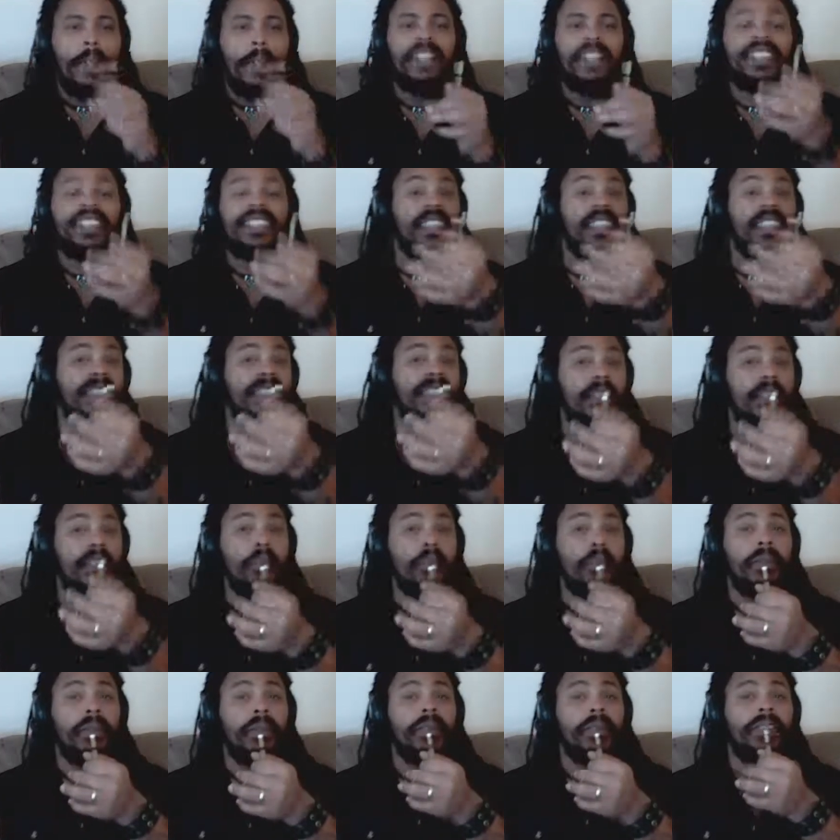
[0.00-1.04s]
Still a
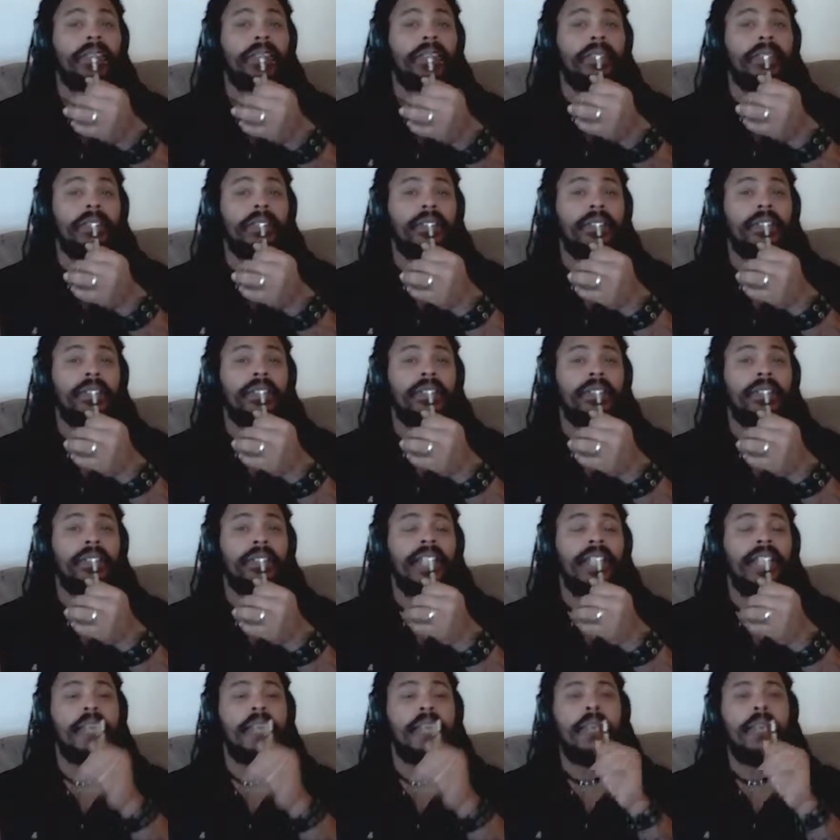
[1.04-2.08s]
symbol,
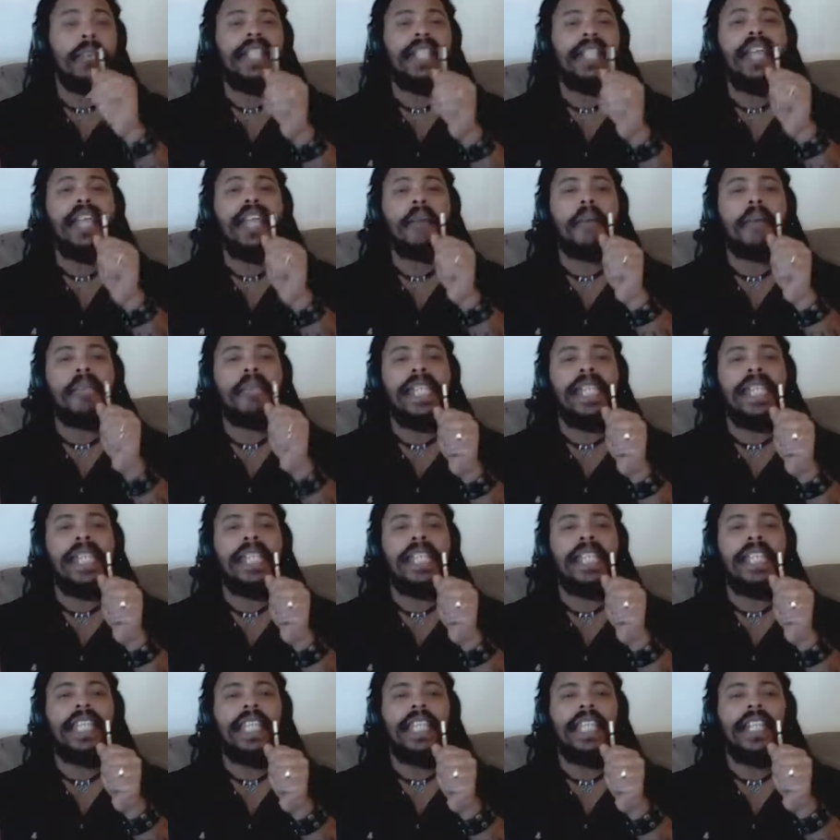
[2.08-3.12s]
It may not be
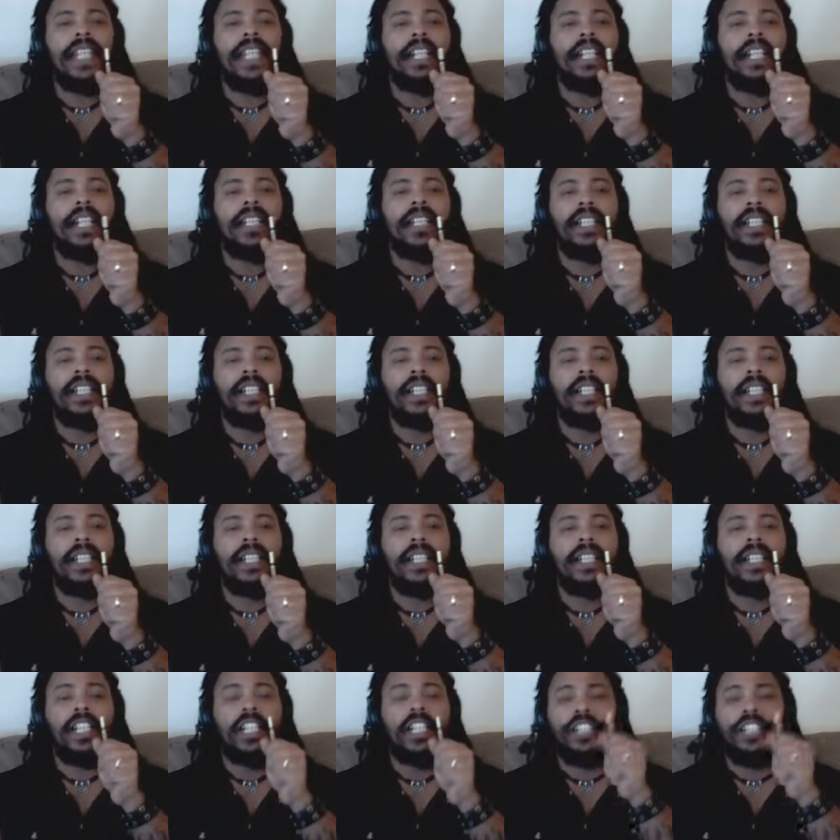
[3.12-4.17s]
like
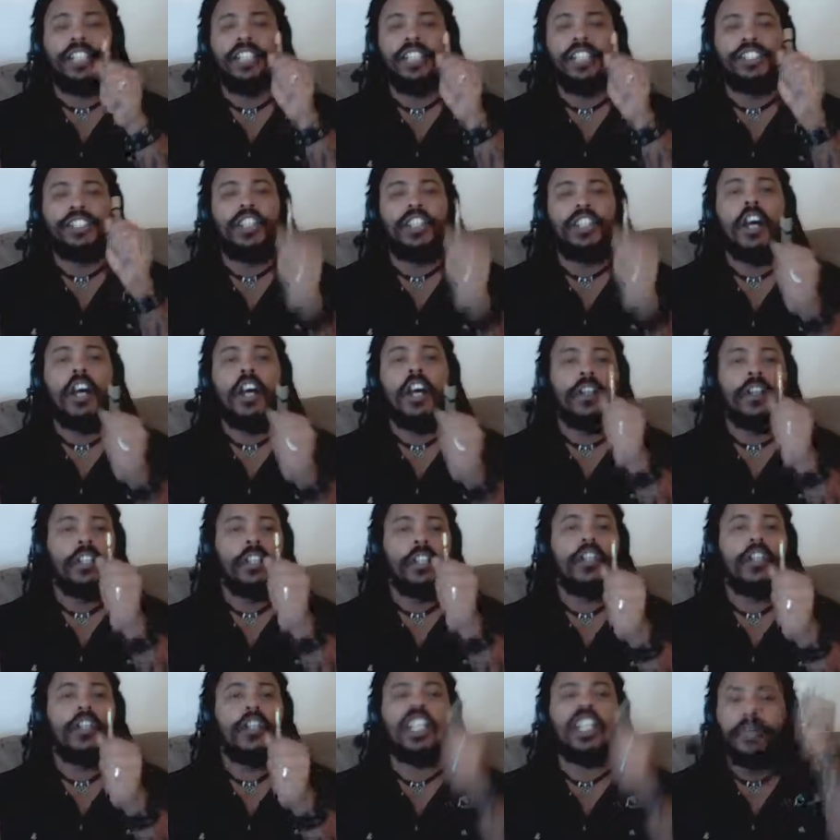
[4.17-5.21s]
a star or a
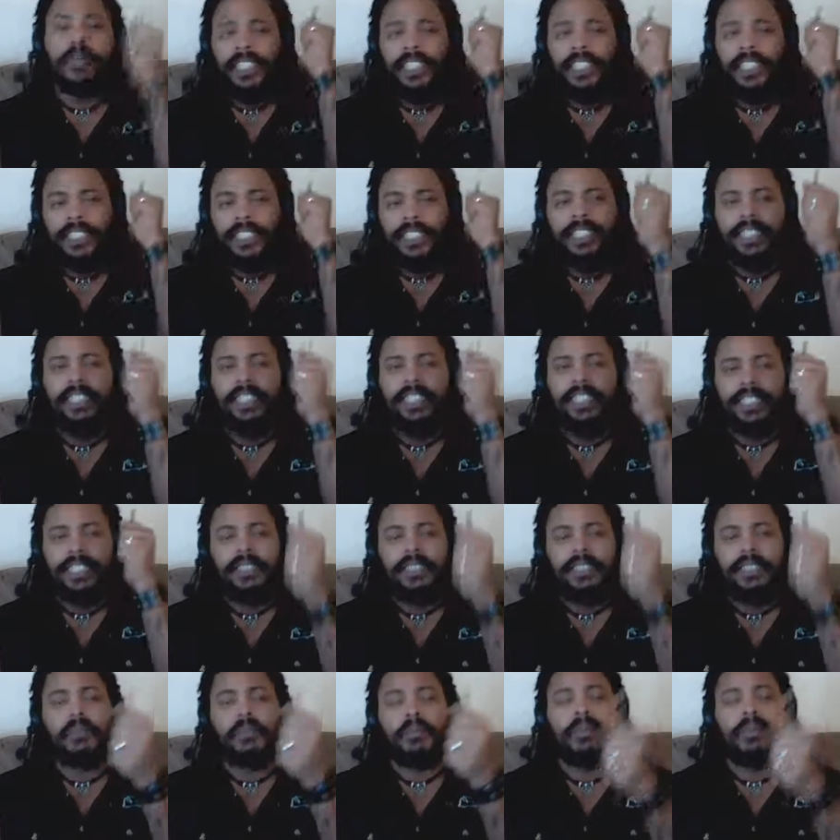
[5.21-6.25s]
cross, but it's still a
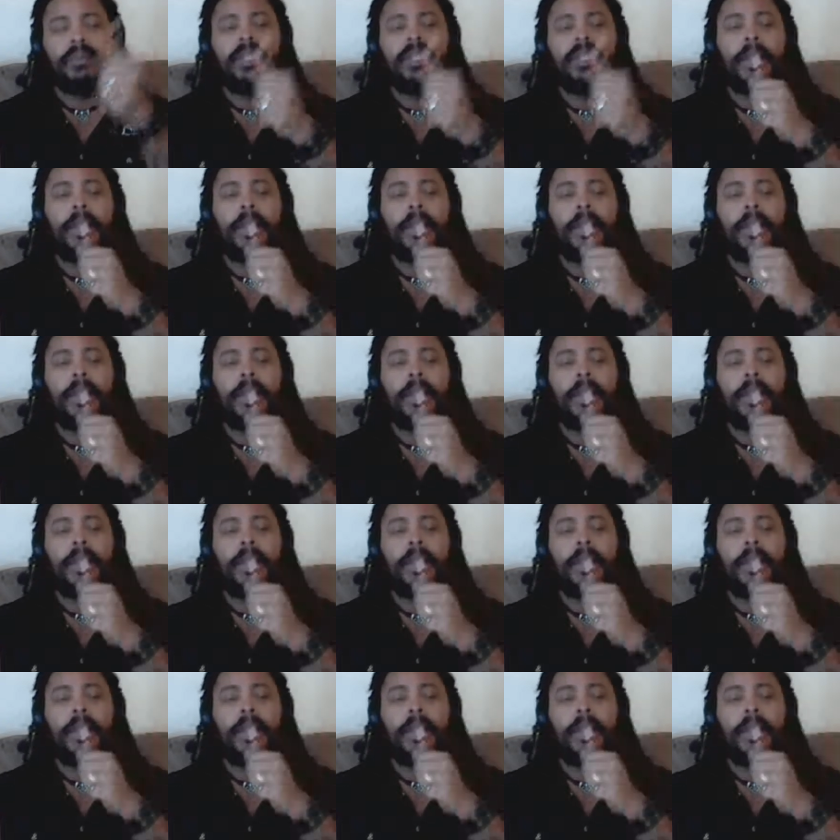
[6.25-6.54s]
symbol.